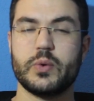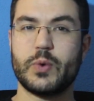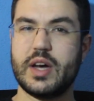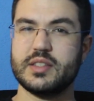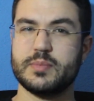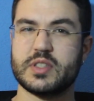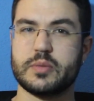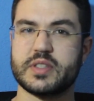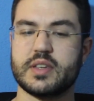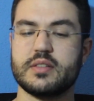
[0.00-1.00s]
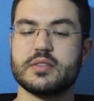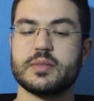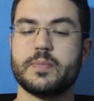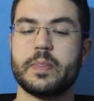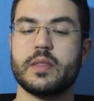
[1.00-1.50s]
Writing
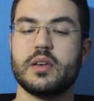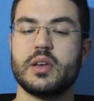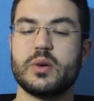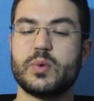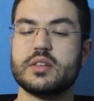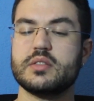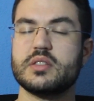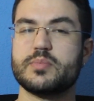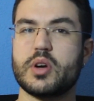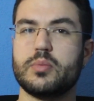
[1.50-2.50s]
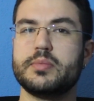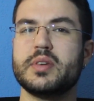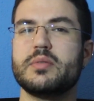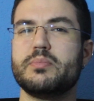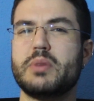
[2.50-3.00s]
subskills. Writing is
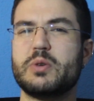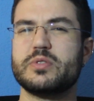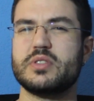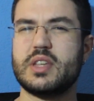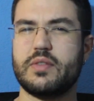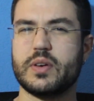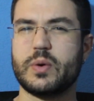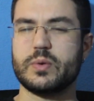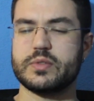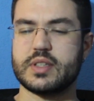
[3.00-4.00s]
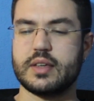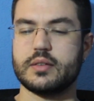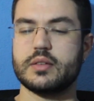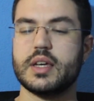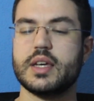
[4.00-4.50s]
probably the most difficult
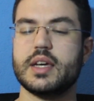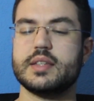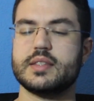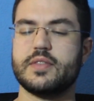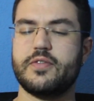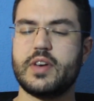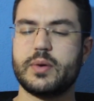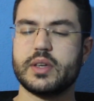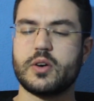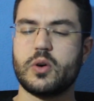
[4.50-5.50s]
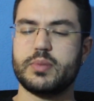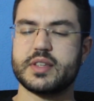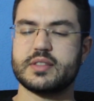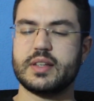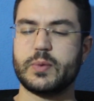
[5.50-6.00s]
skill. It is a very
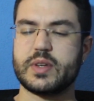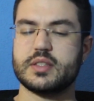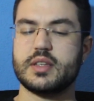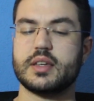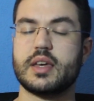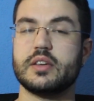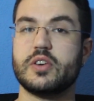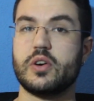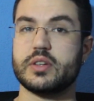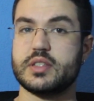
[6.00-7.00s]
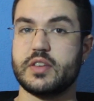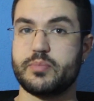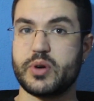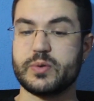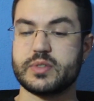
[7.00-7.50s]
complex linguistic and
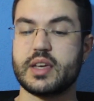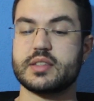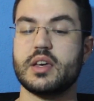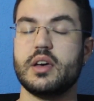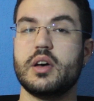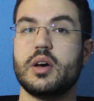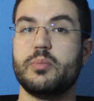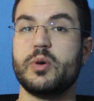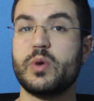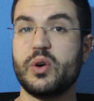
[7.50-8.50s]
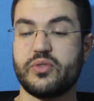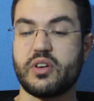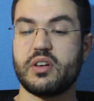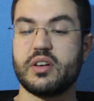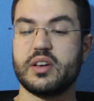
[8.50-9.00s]
cognitive process.
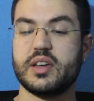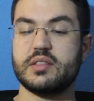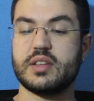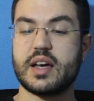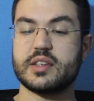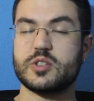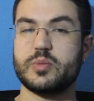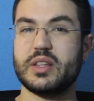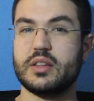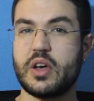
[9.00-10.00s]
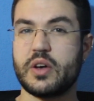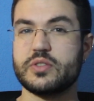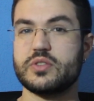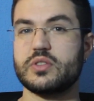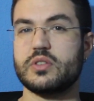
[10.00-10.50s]
Moreover, it has to be
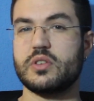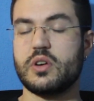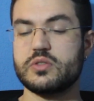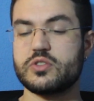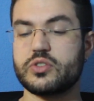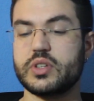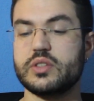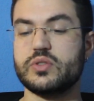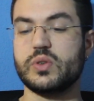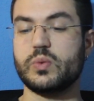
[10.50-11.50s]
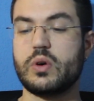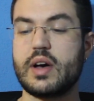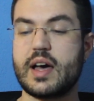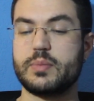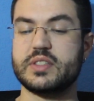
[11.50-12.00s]
learned contrary to
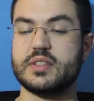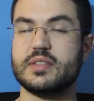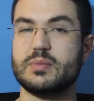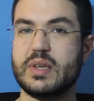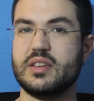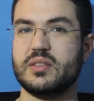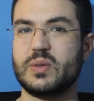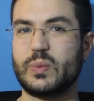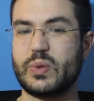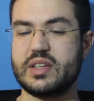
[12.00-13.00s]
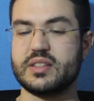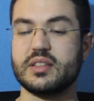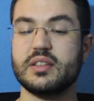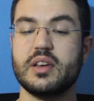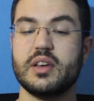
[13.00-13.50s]
what happens in speaking or
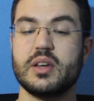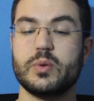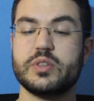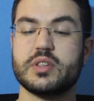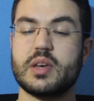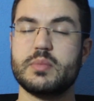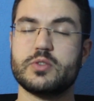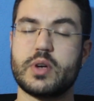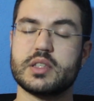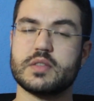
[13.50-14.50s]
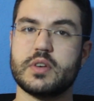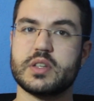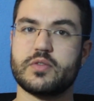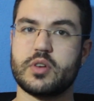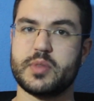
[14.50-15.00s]
reading, which can be
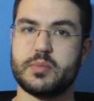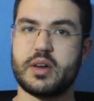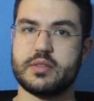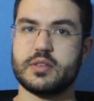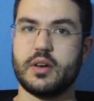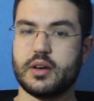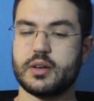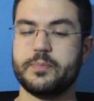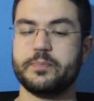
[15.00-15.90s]
transferred from the mother tongue.